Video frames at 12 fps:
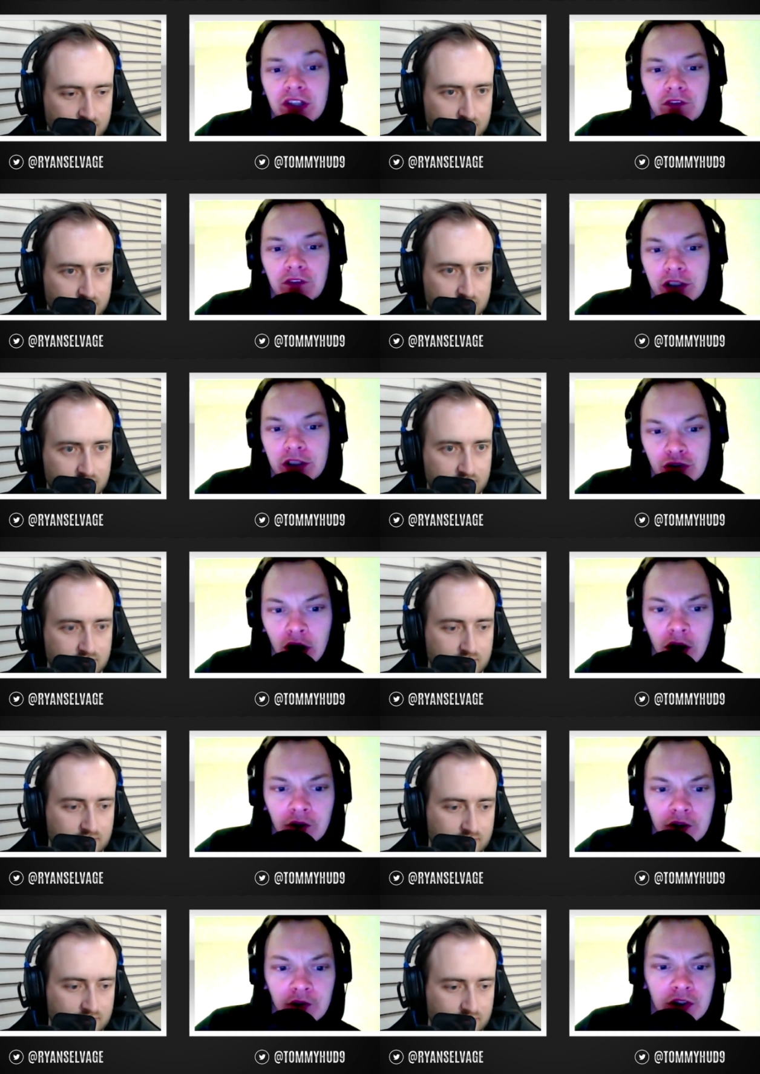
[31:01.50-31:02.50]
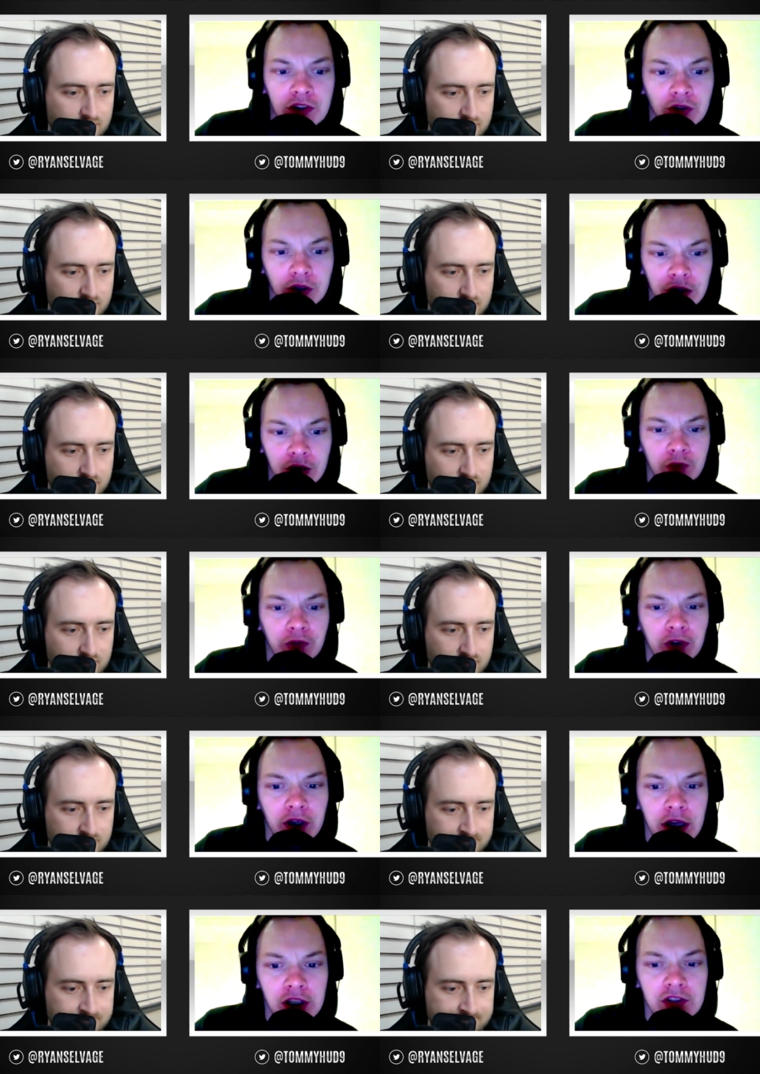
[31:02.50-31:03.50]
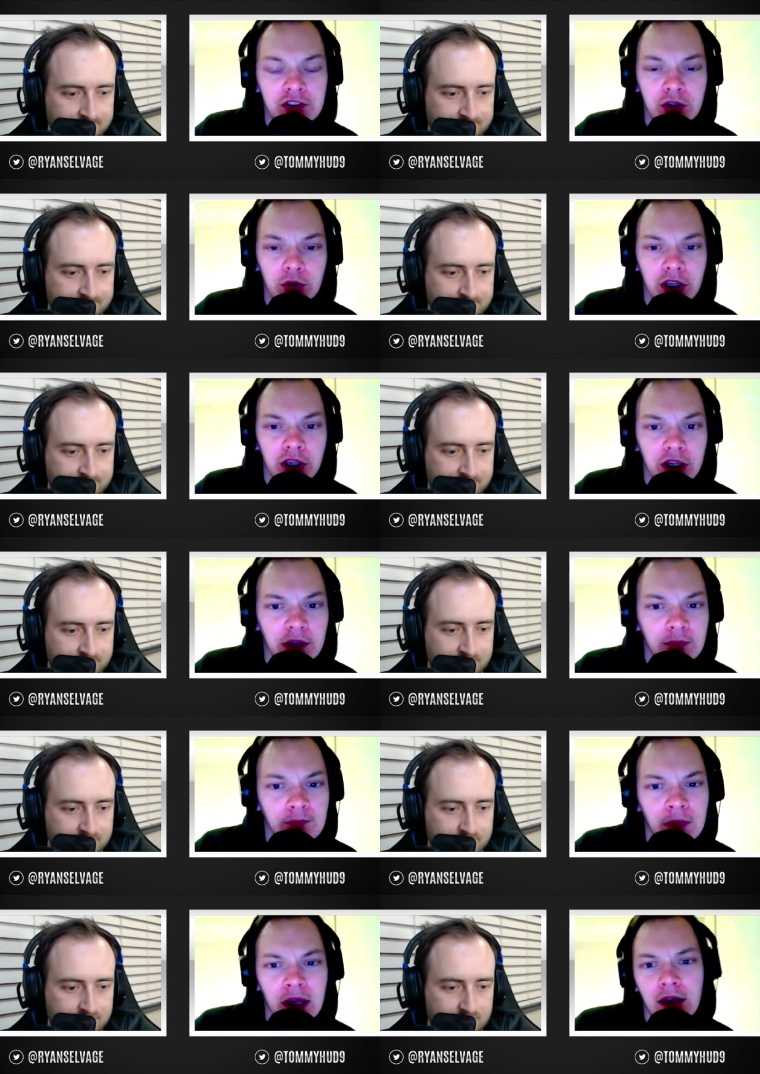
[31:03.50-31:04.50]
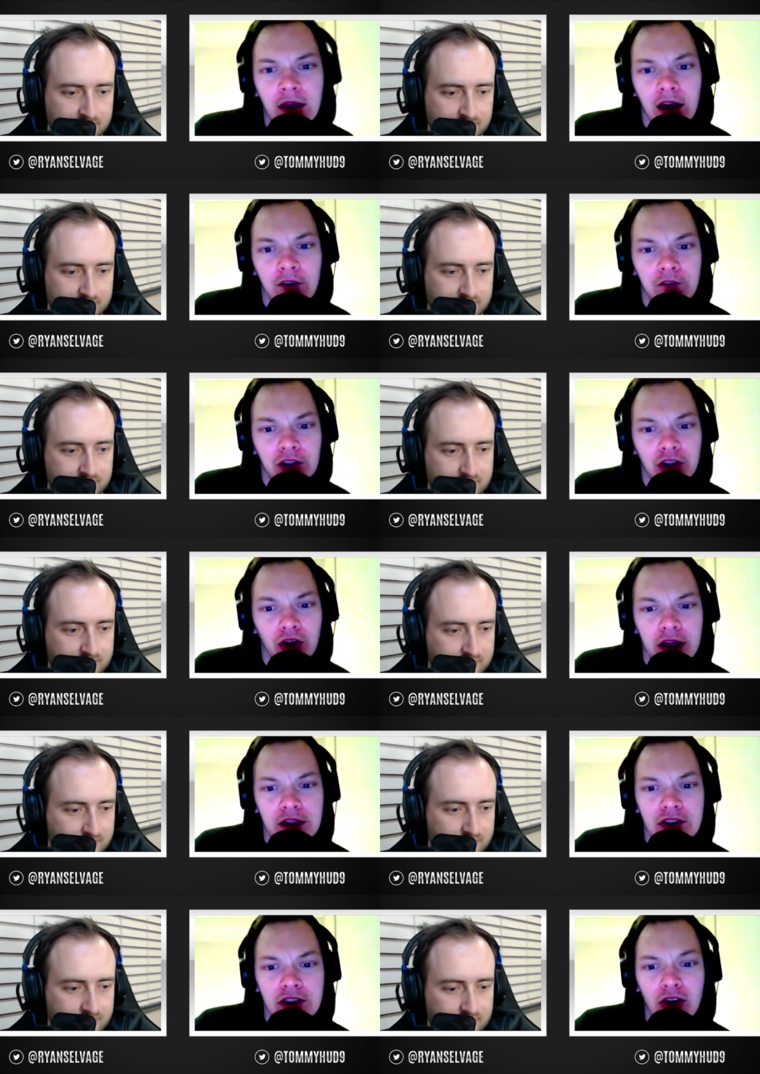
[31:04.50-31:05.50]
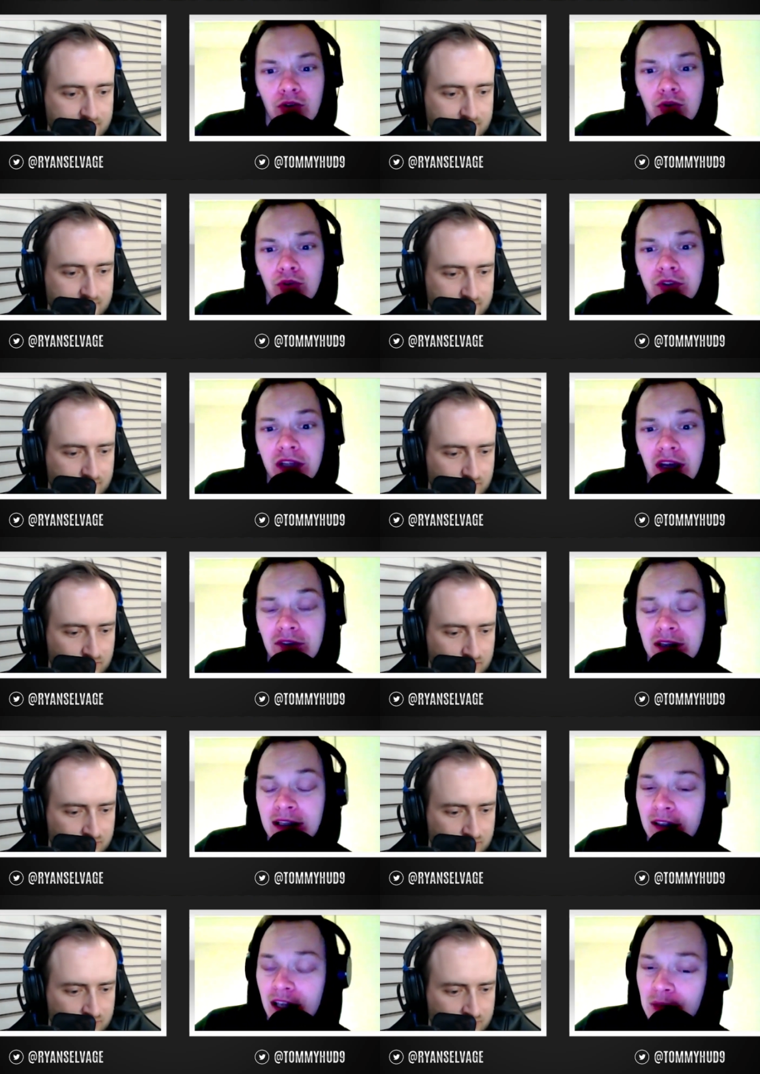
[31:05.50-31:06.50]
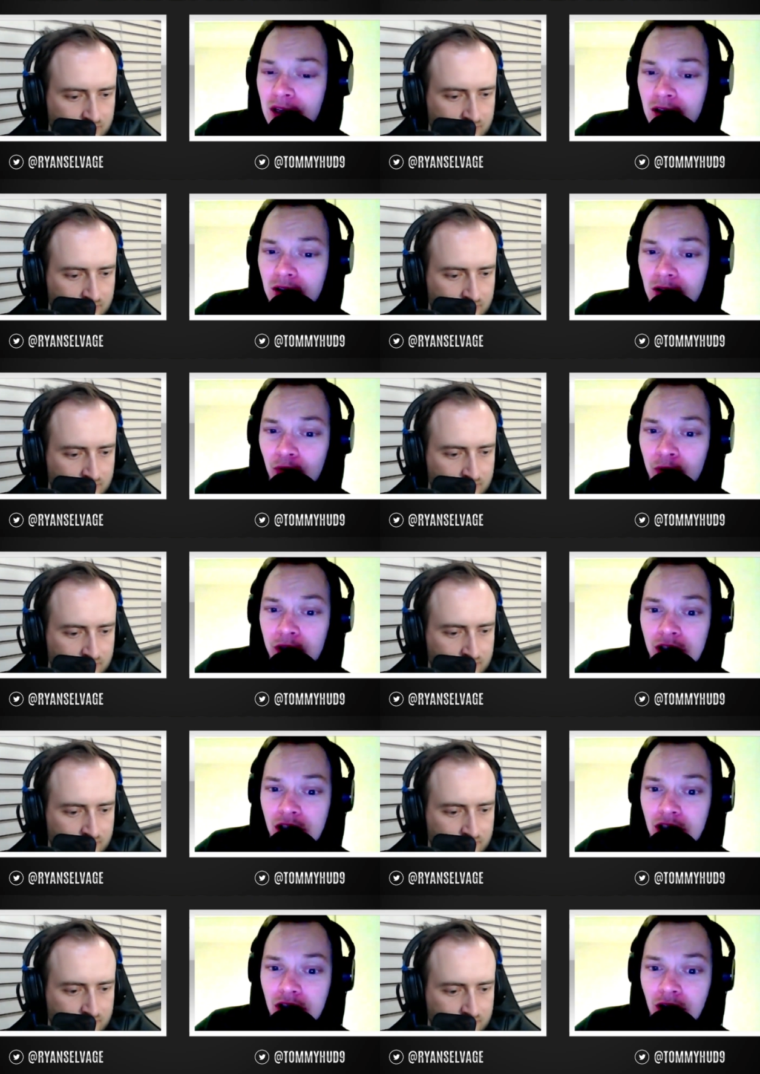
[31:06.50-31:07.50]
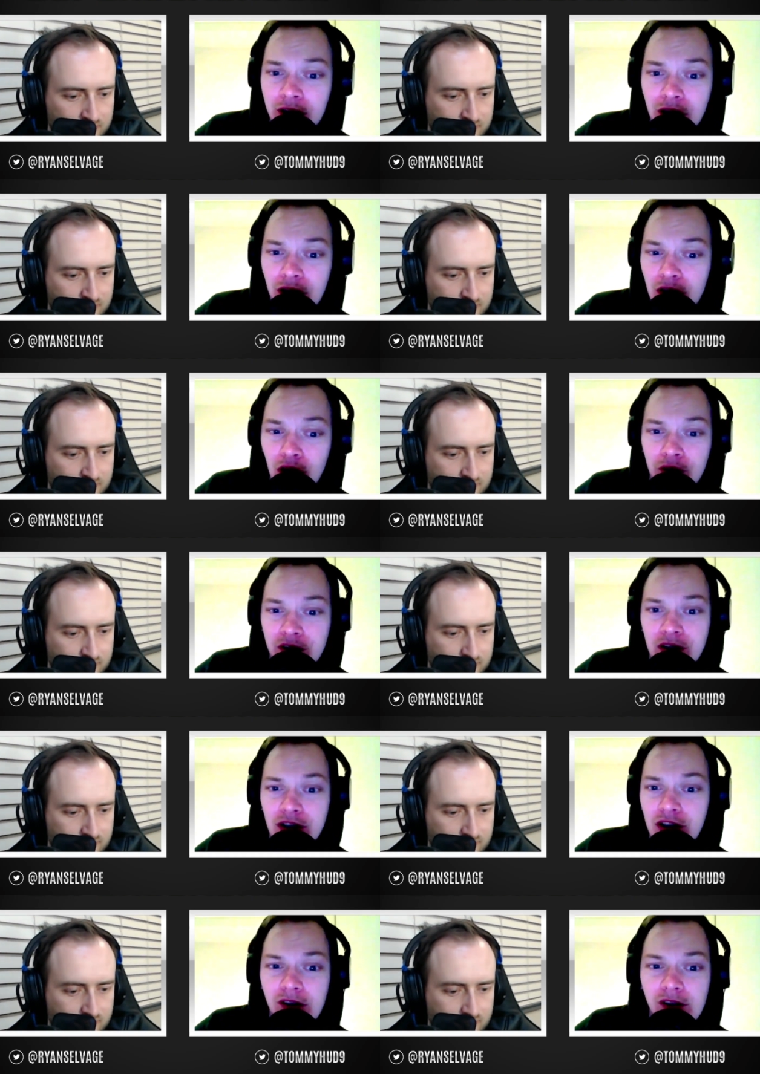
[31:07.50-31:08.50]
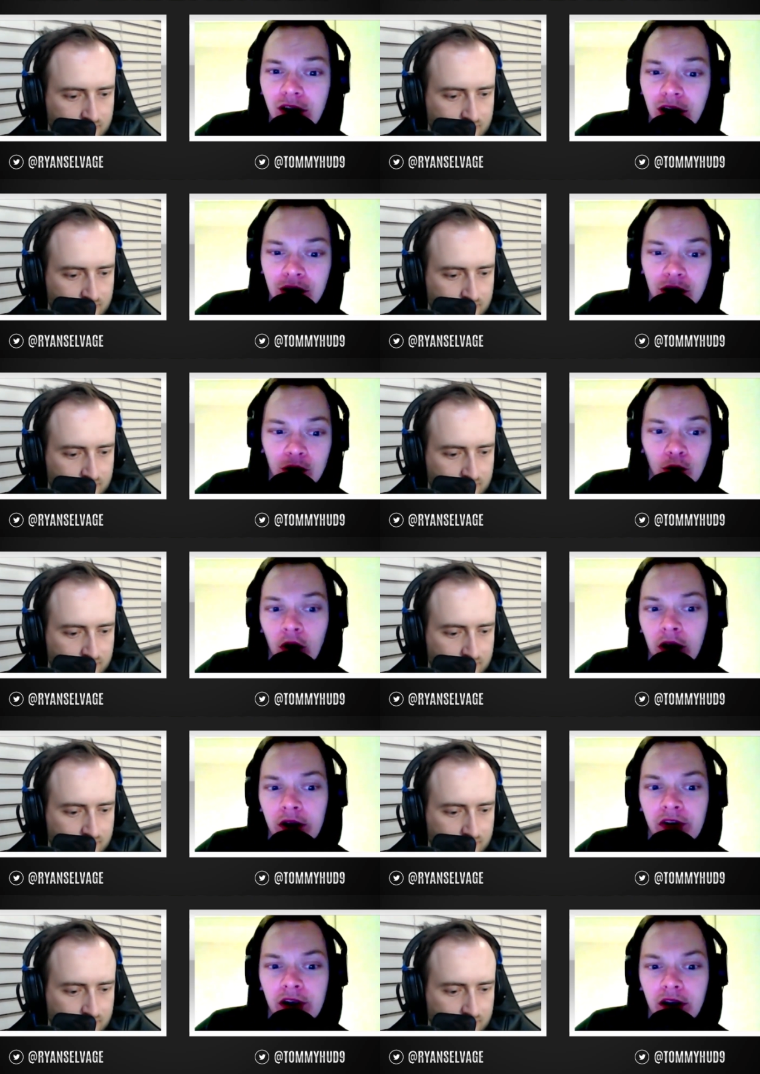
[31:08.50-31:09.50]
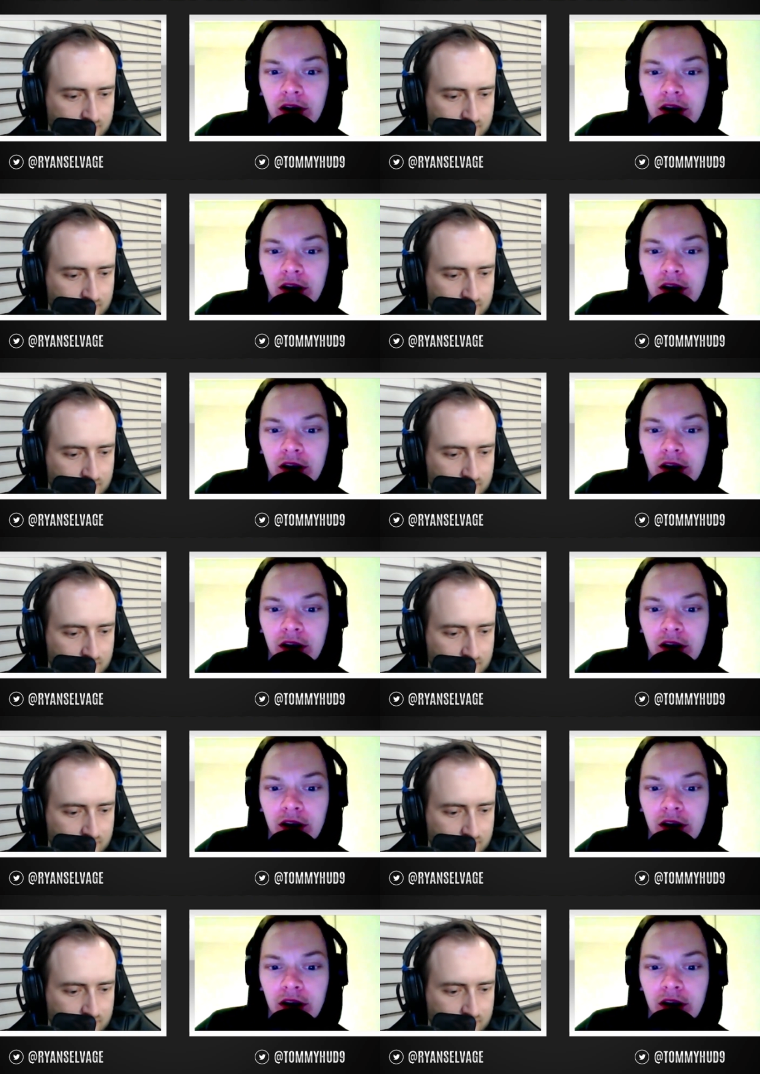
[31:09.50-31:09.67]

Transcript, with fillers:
Speaker 1: and definitely in draft if he's on in the free agency. Looking at him uh, for the Knights, no David Klemmer, which I don't even know if he's injured. I don't know why he's out.